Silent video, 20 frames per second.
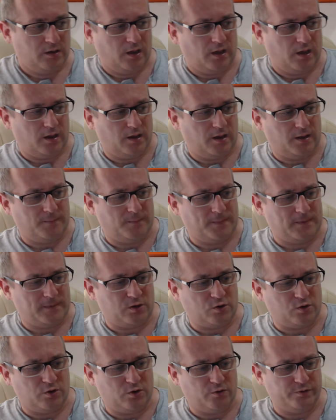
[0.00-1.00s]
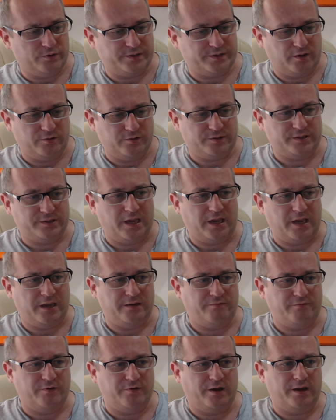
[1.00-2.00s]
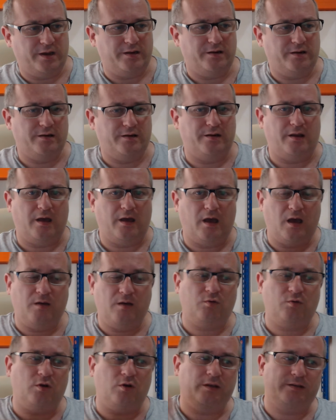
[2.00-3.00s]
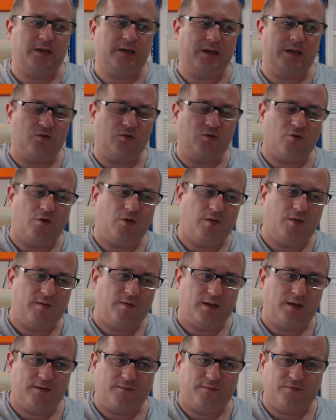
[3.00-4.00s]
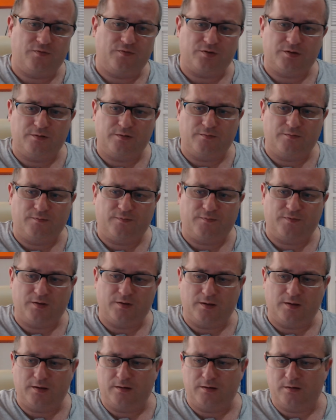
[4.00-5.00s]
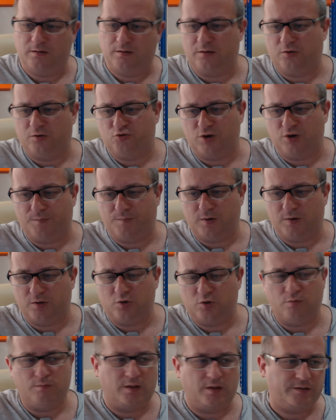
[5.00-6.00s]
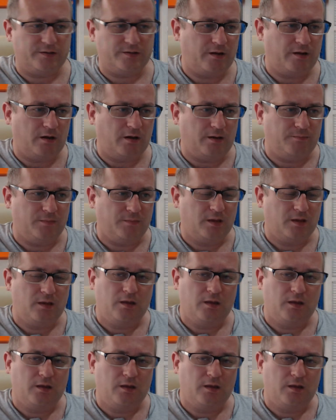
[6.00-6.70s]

Um, you could also say, right, I'm going to take control of it for, for the, the trip in two months' time.